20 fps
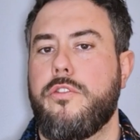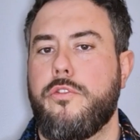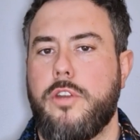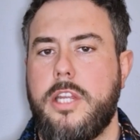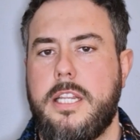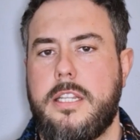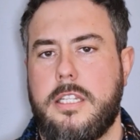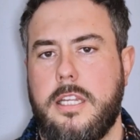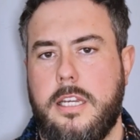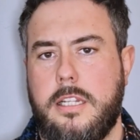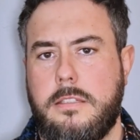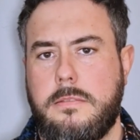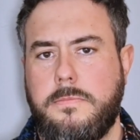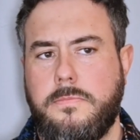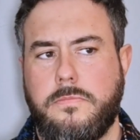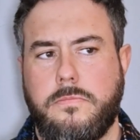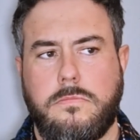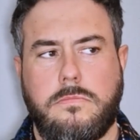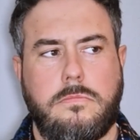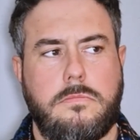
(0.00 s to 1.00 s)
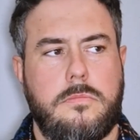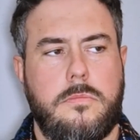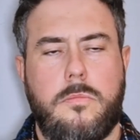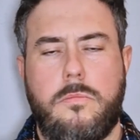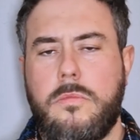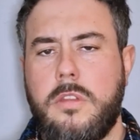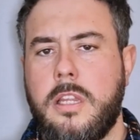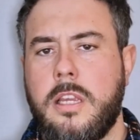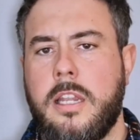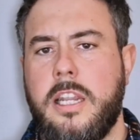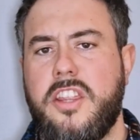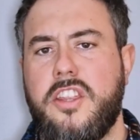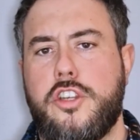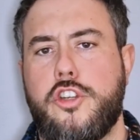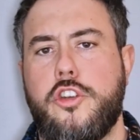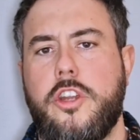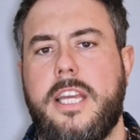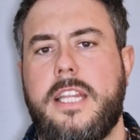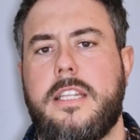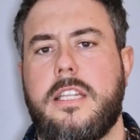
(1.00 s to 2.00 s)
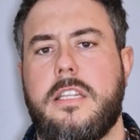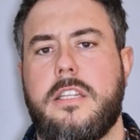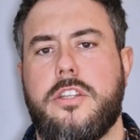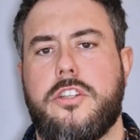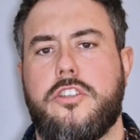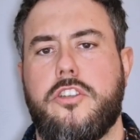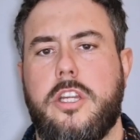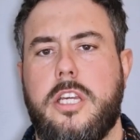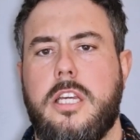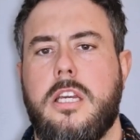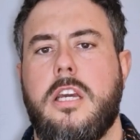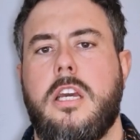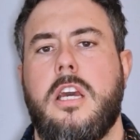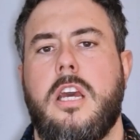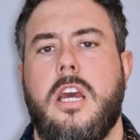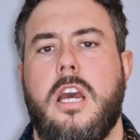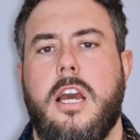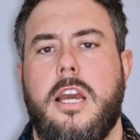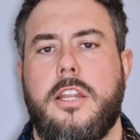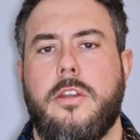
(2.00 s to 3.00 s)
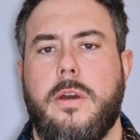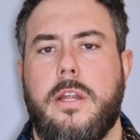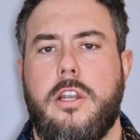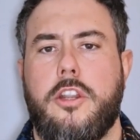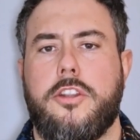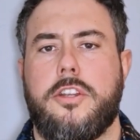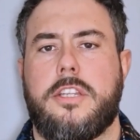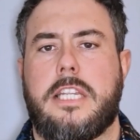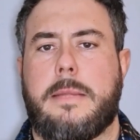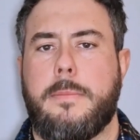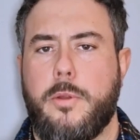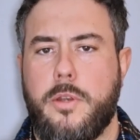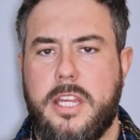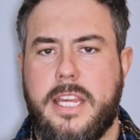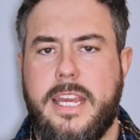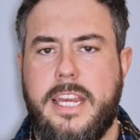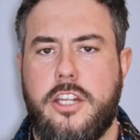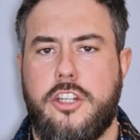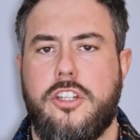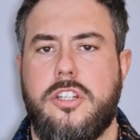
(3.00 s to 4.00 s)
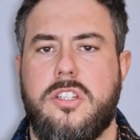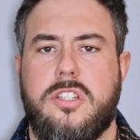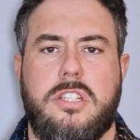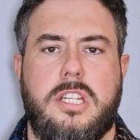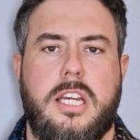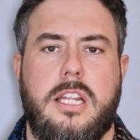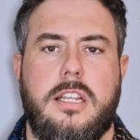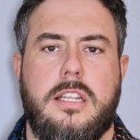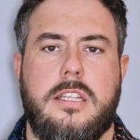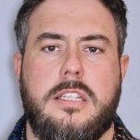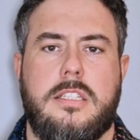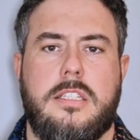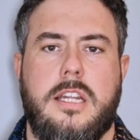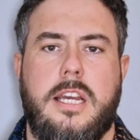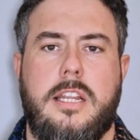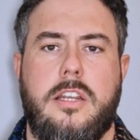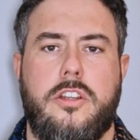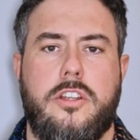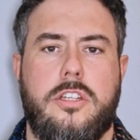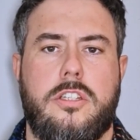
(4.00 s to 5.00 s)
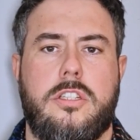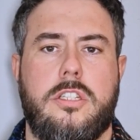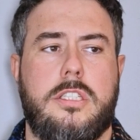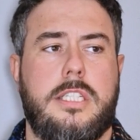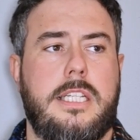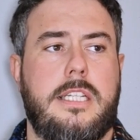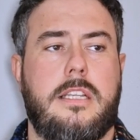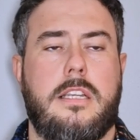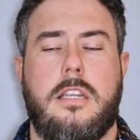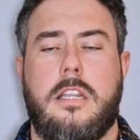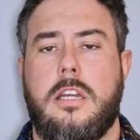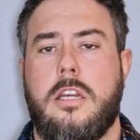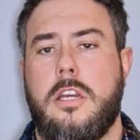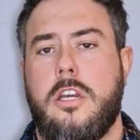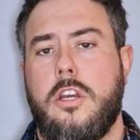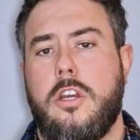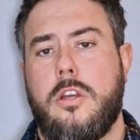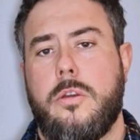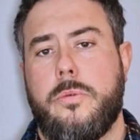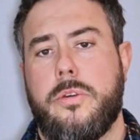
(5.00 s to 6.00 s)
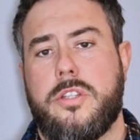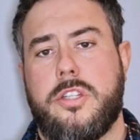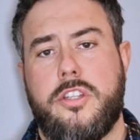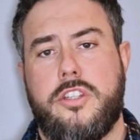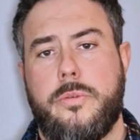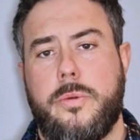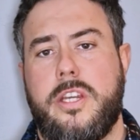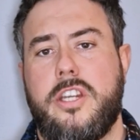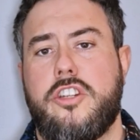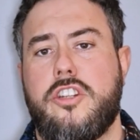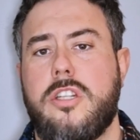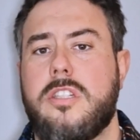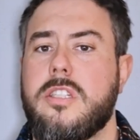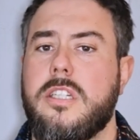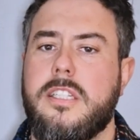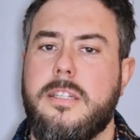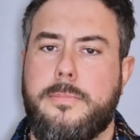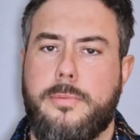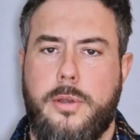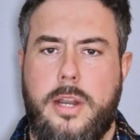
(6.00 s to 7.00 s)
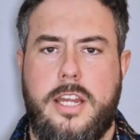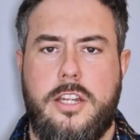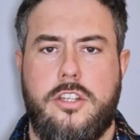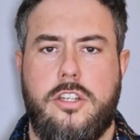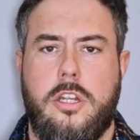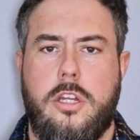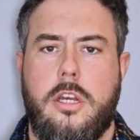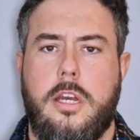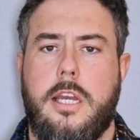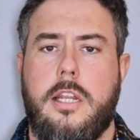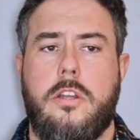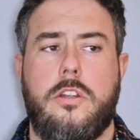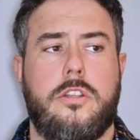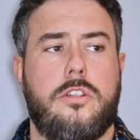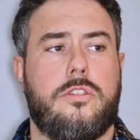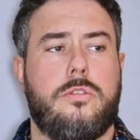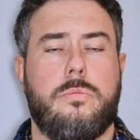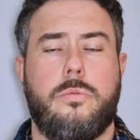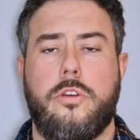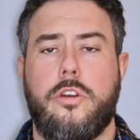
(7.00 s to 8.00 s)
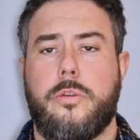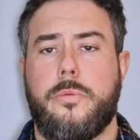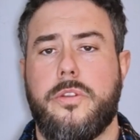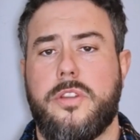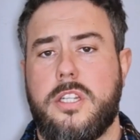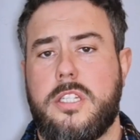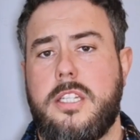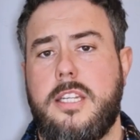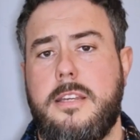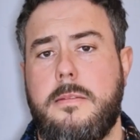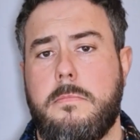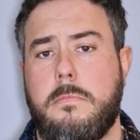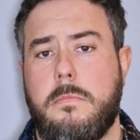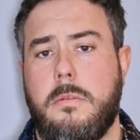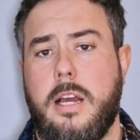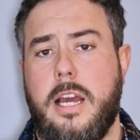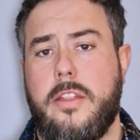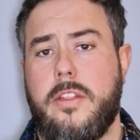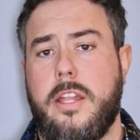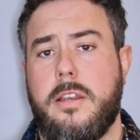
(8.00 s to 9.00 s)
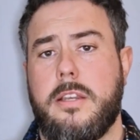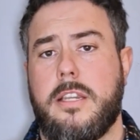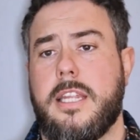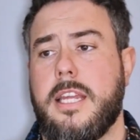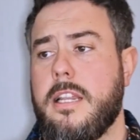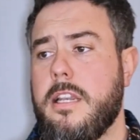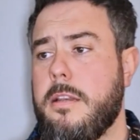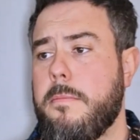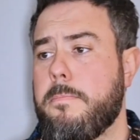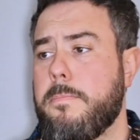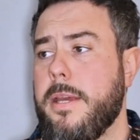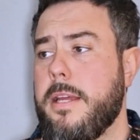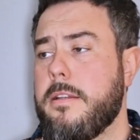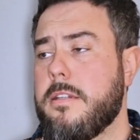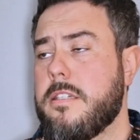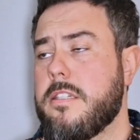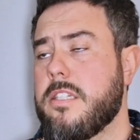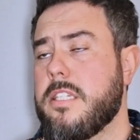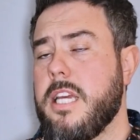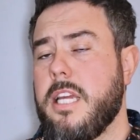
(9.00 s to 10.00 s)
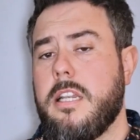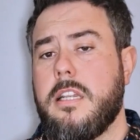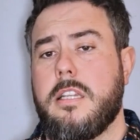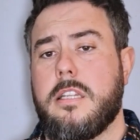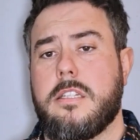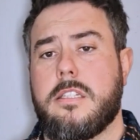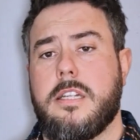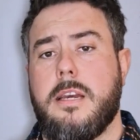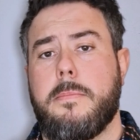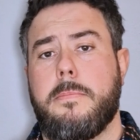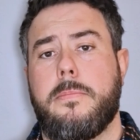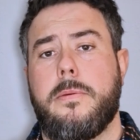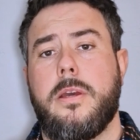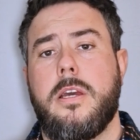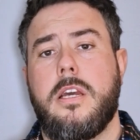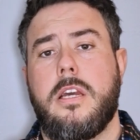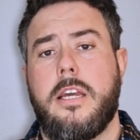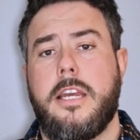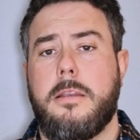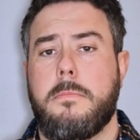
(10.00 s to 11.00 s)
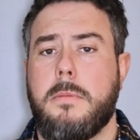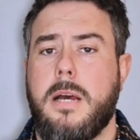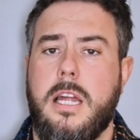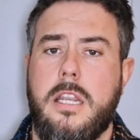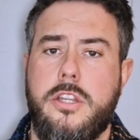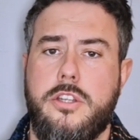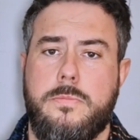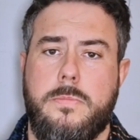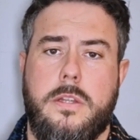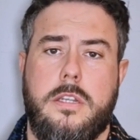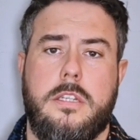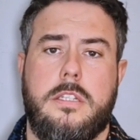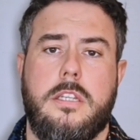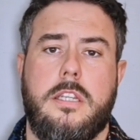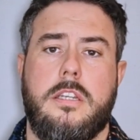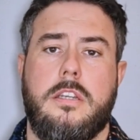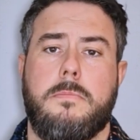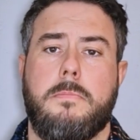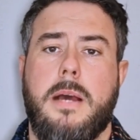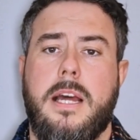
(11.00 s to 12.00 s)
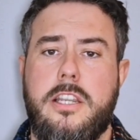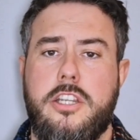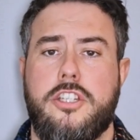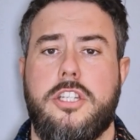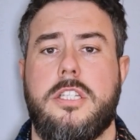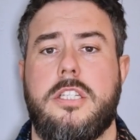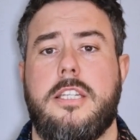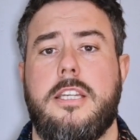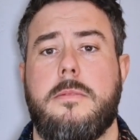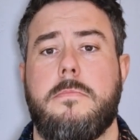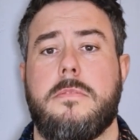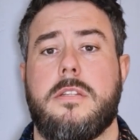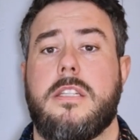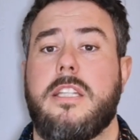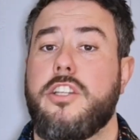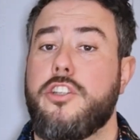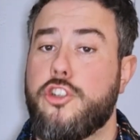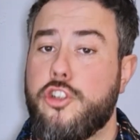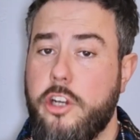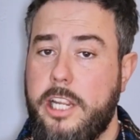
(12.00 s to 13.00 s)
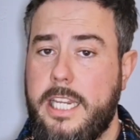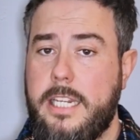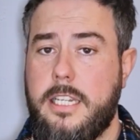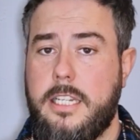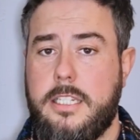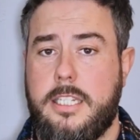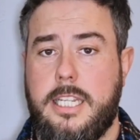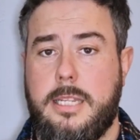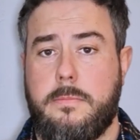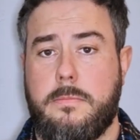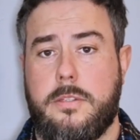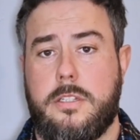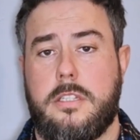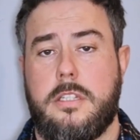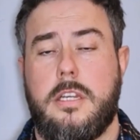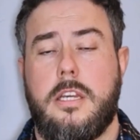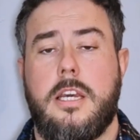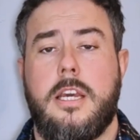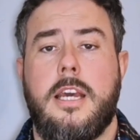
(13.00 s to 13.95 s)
in retail and in the trade industry, you know, I learned communication skills. I learned to deal with situations under pressure. I learned to work with a team. I then built skills up in management and managing teams and then training teams.